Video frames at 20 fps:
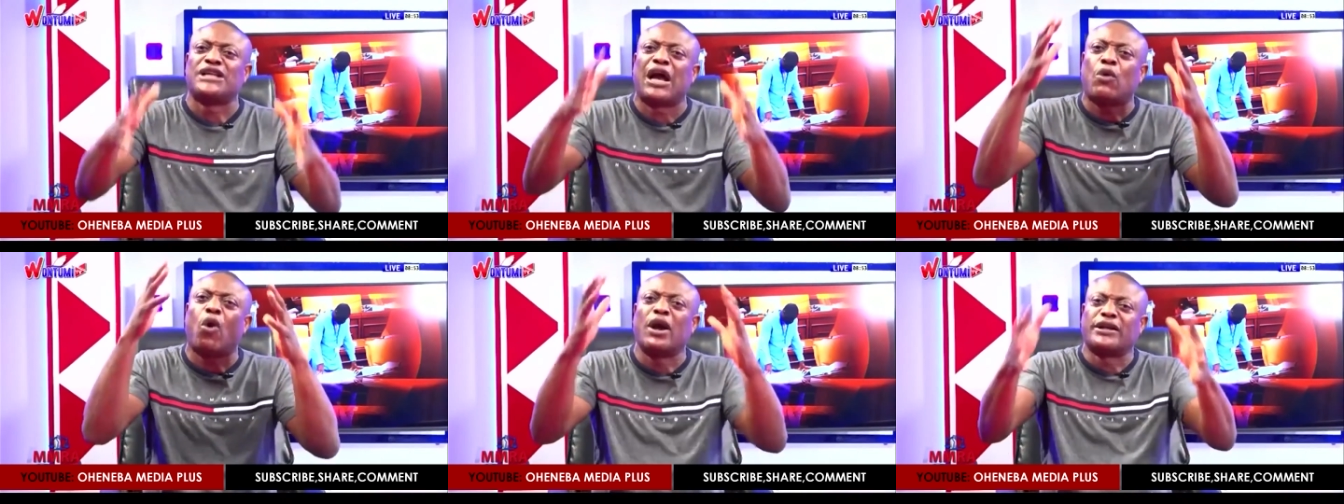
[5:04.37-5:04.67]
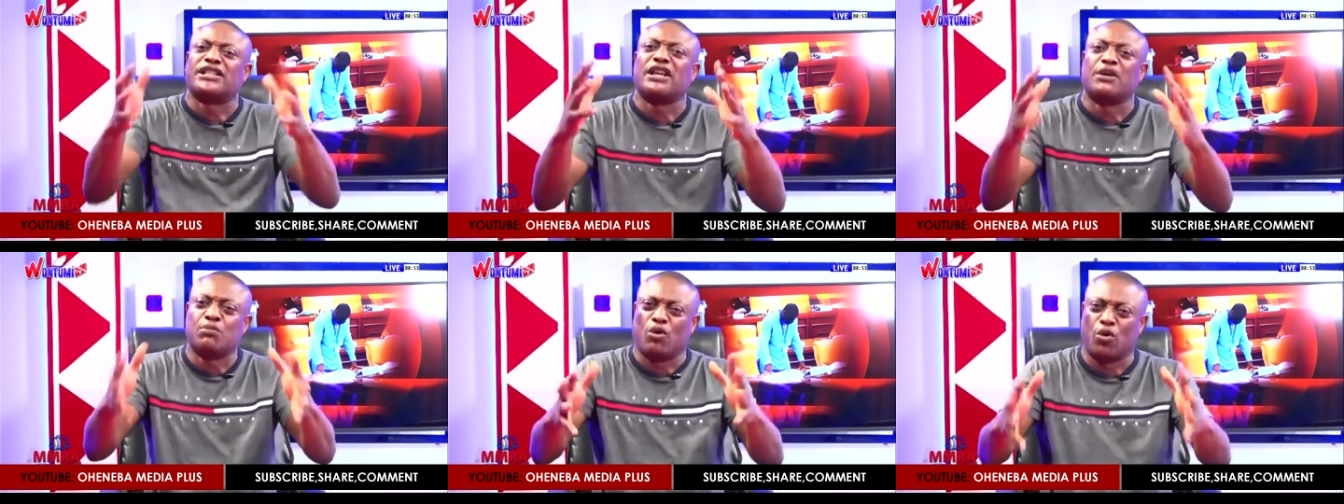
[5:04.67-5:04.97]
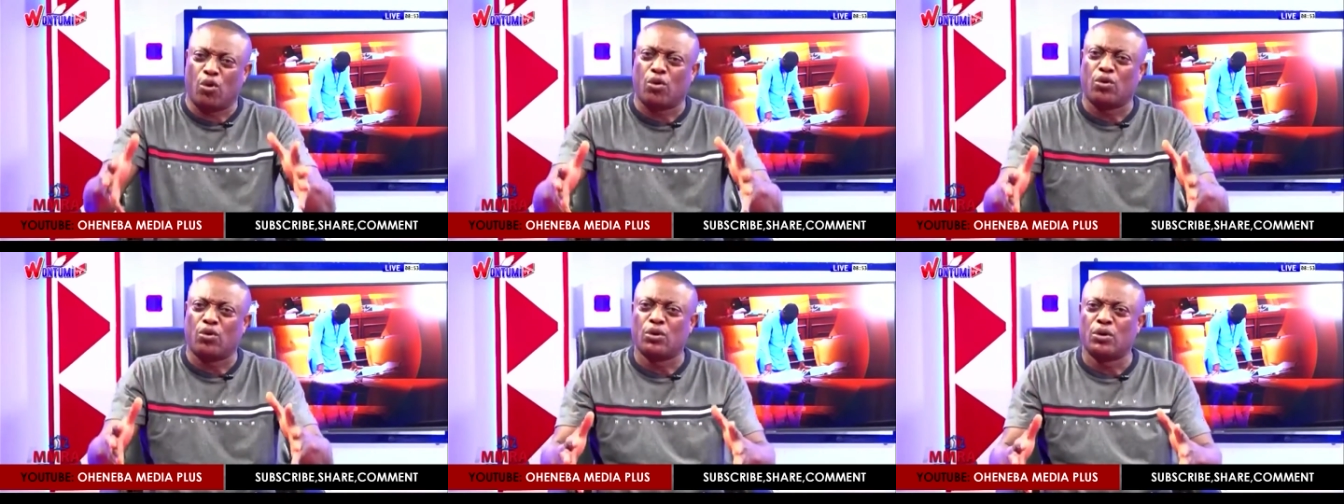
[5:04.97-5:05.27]

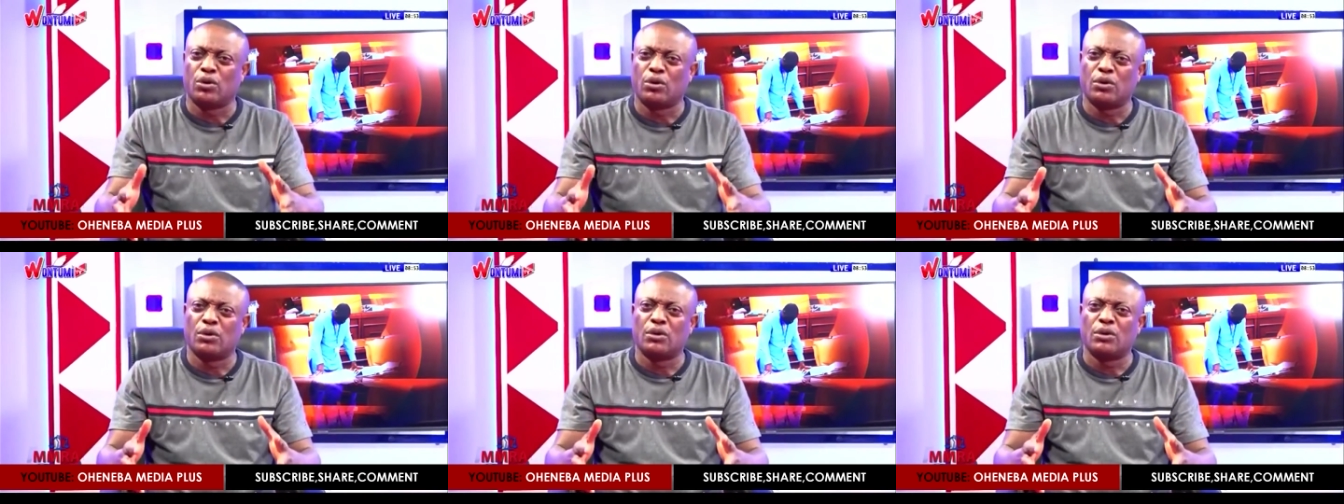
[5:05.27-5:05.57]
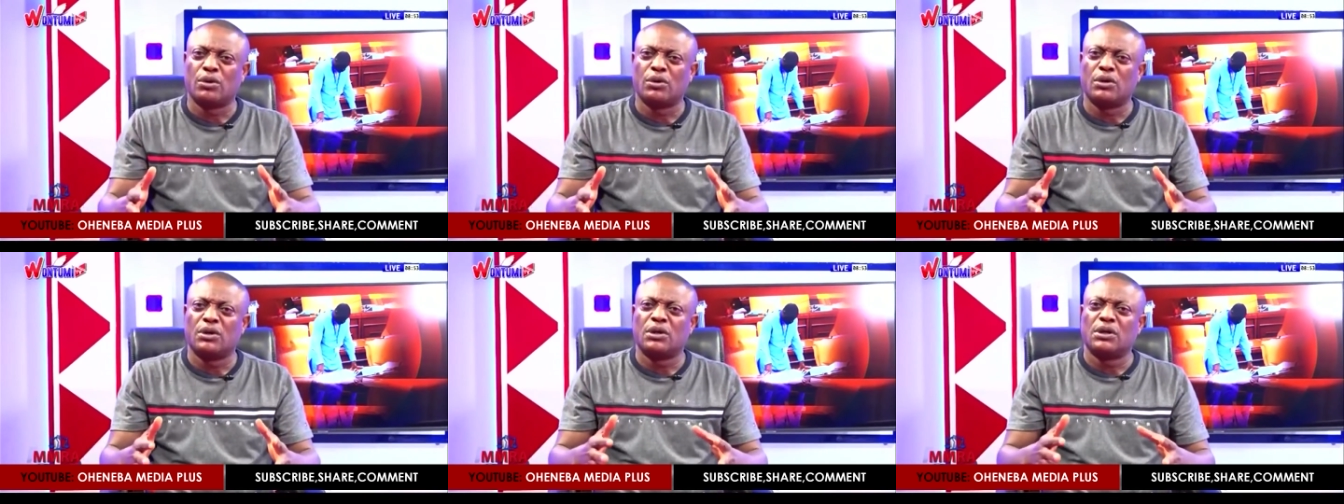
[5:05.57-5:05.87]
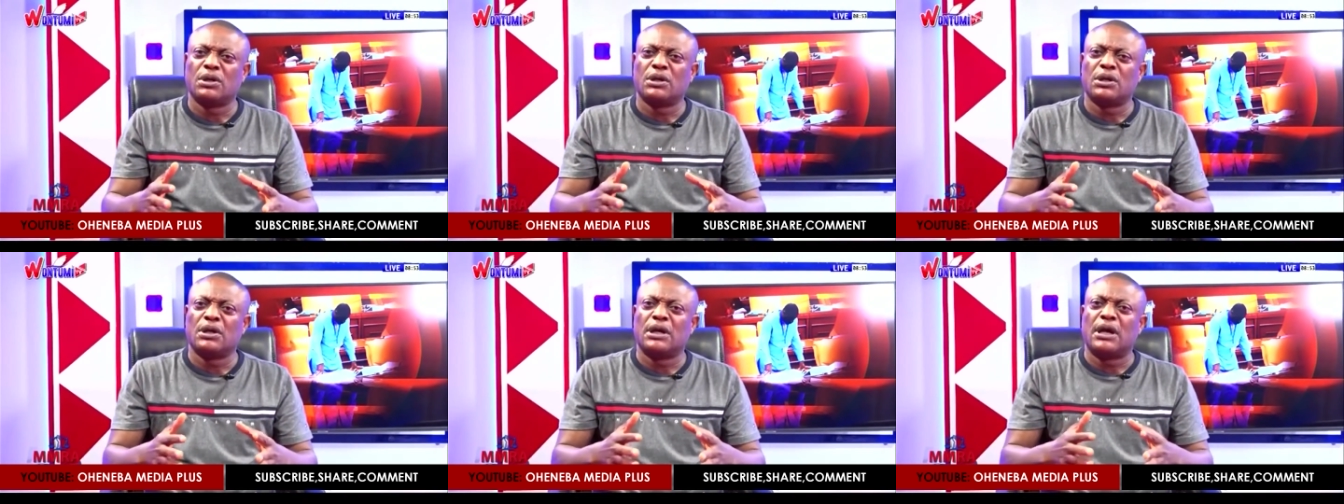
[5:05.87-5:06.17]
Portable.
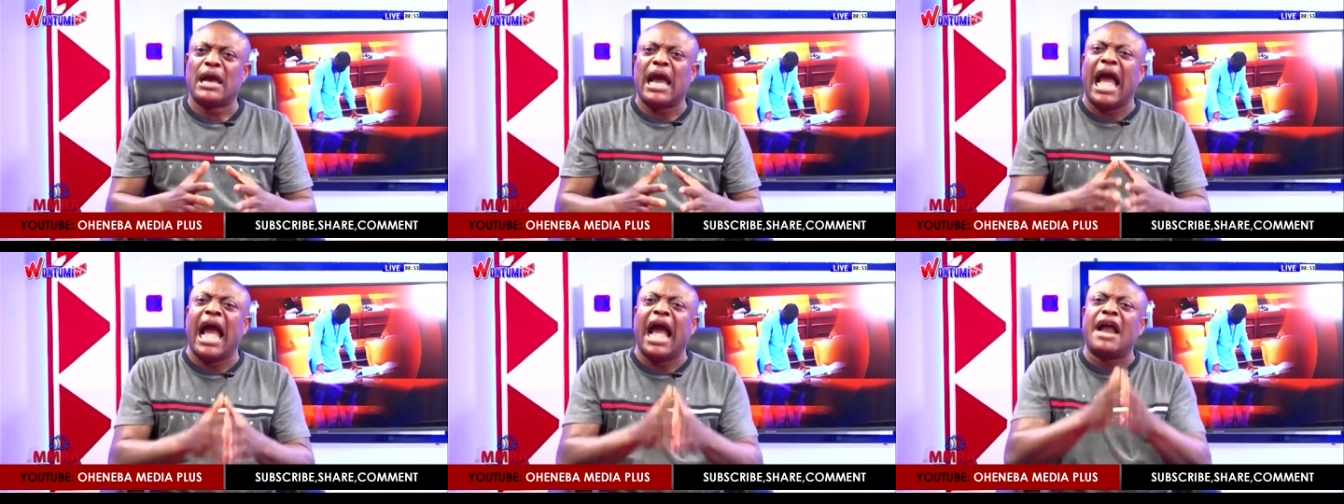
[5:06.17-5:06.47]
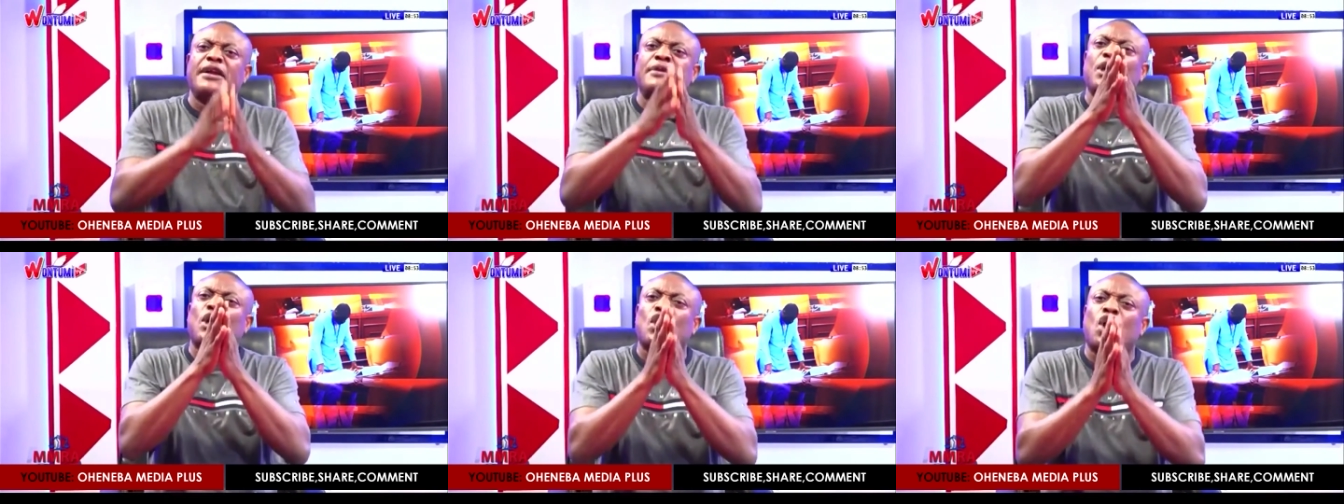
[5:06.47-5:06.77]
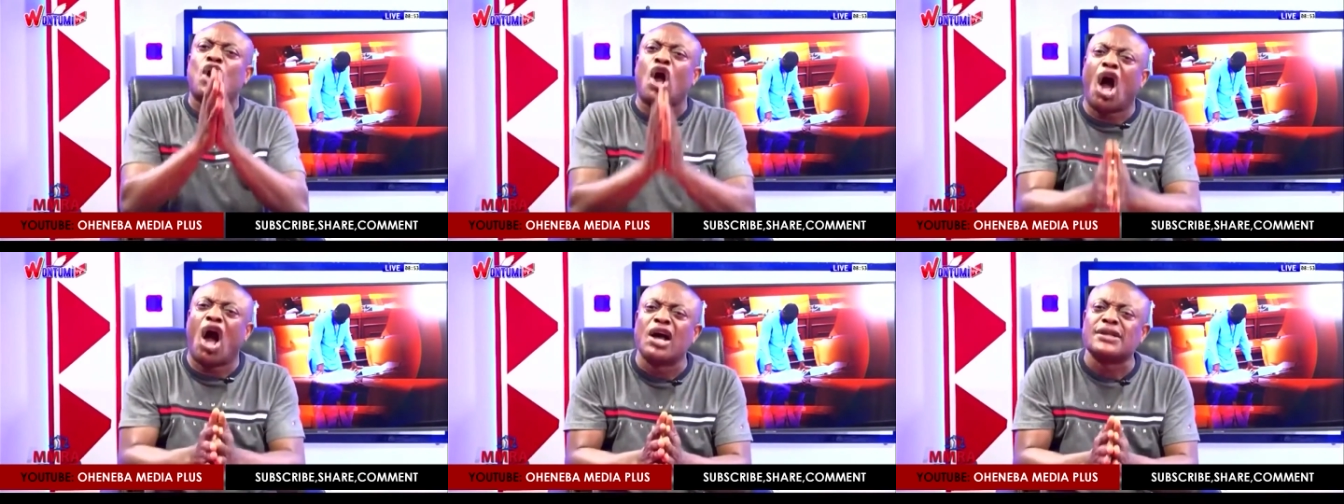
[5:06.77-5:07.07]
And
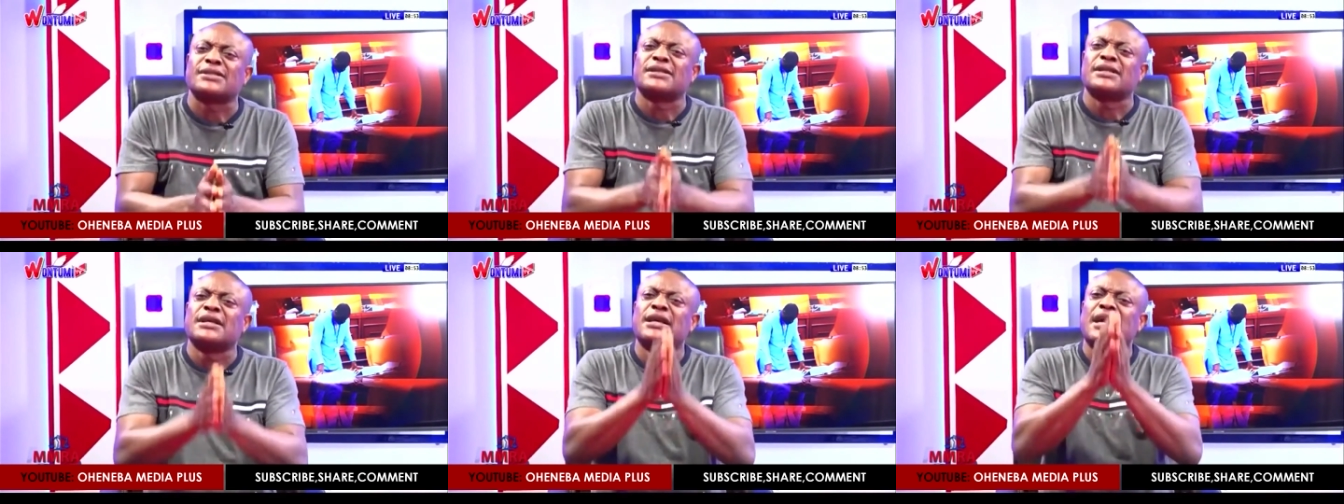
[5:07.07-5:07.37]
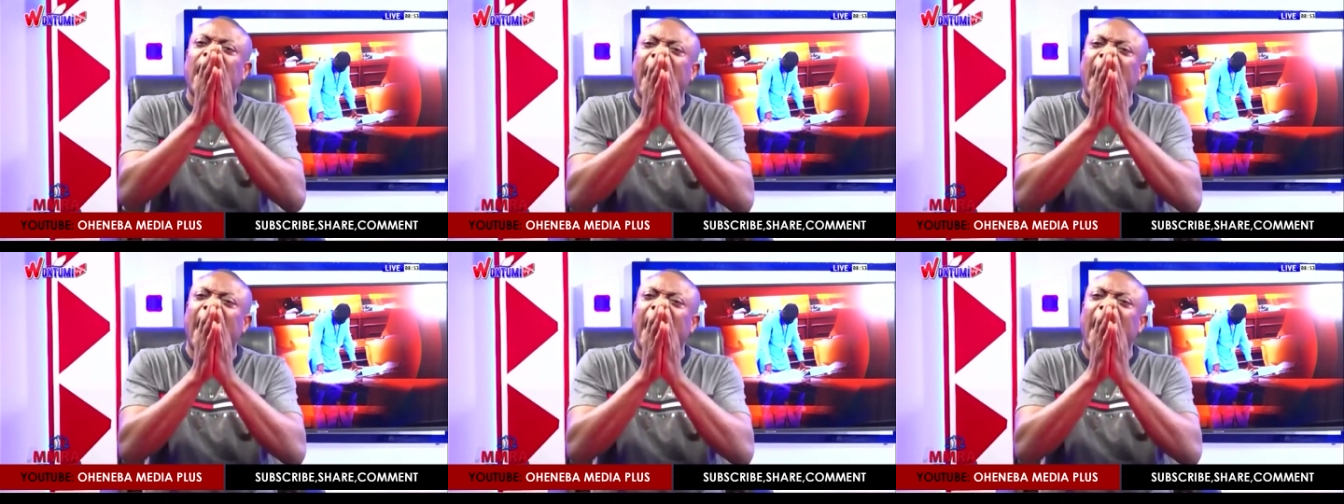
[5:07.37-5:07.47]
because